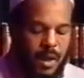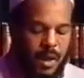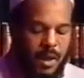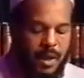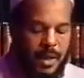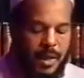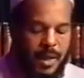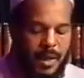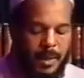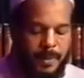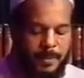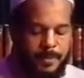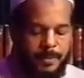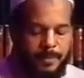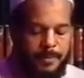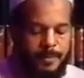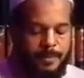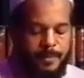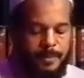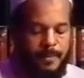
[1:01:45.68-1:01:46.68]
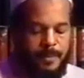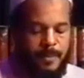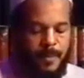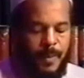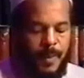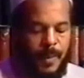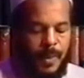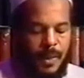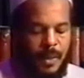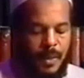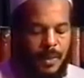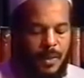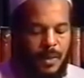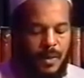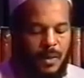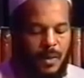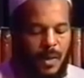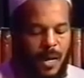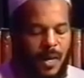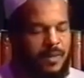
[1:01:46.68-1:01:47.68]
And
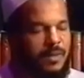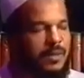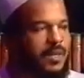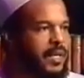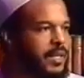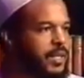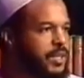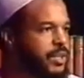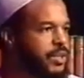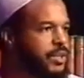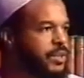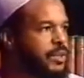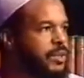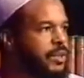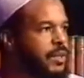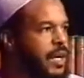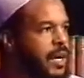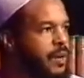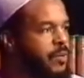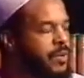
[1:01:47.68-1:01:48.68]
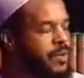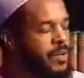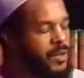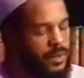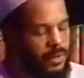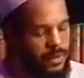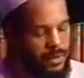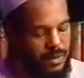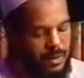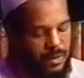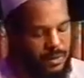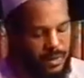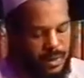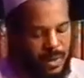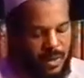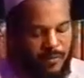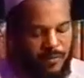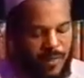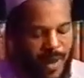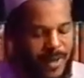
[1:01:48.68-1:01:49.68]
as such, I would
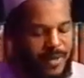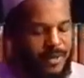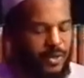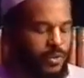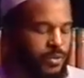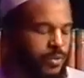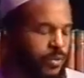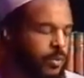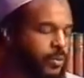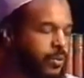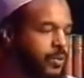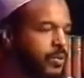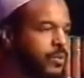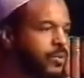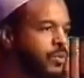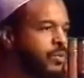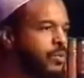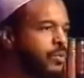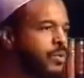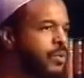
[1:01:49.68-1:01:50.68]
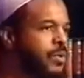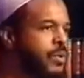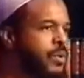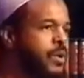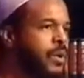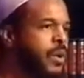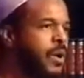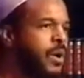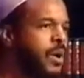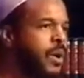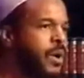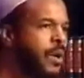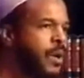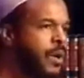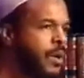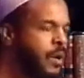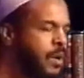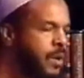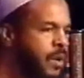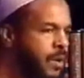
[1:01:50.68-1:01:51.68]
invite you to
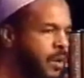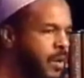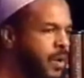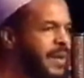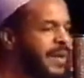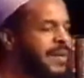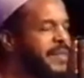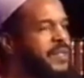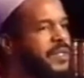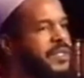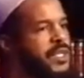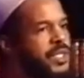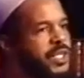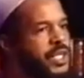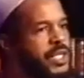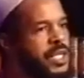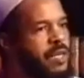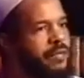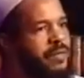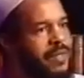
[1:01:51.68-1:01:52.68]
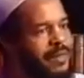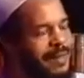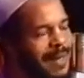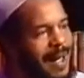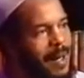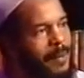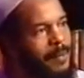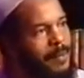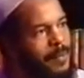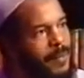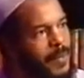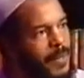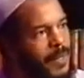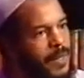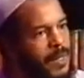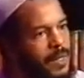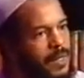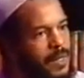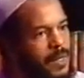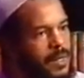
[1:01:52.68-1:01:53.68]
look at the teachings of Islam
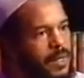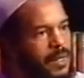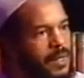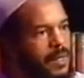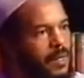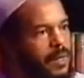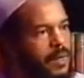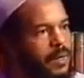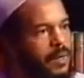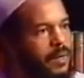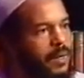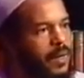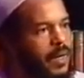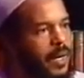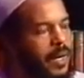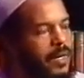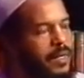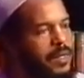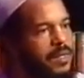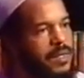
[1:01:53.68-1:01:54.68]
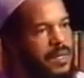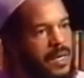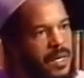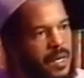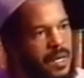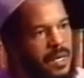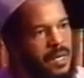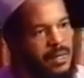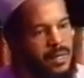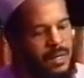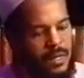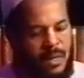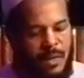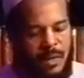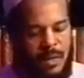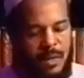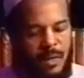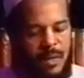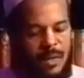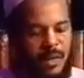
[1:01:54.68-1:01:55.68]
and see
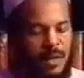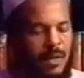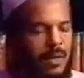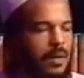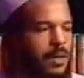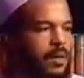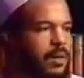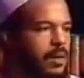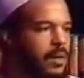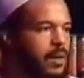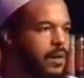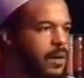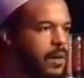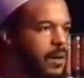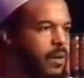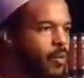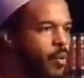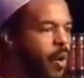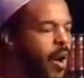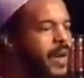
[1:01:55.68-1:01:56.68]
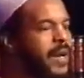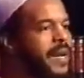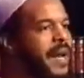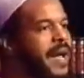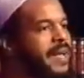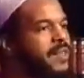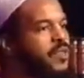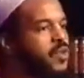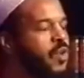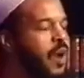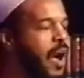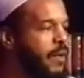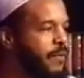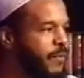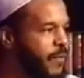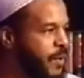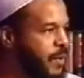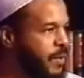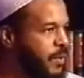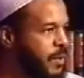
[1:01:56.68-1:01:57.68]
what it has to
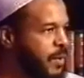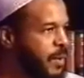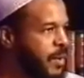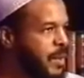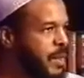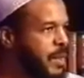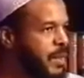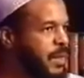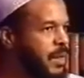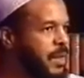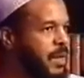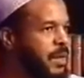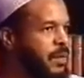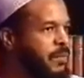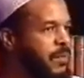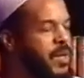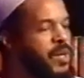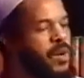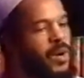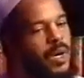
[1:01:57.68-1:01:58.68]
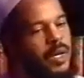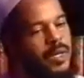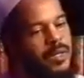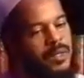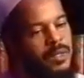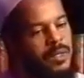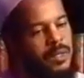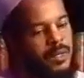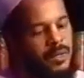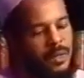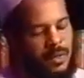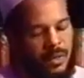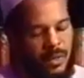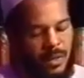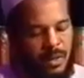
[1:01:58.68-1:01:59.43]
offer. Because